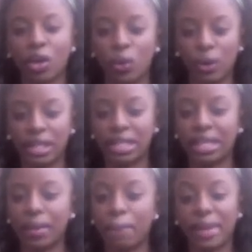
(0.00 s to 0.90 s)

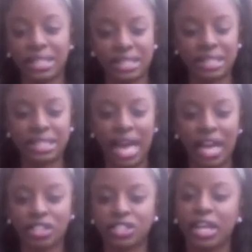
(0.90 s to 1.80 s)
Kourtney, Mason
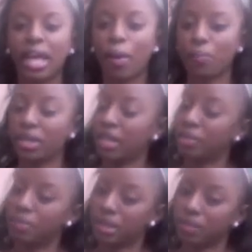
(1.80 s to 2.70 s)
Dash, and
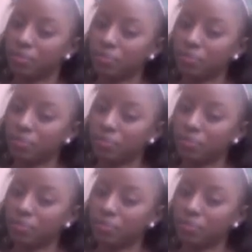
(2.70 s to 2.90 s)
Penelope.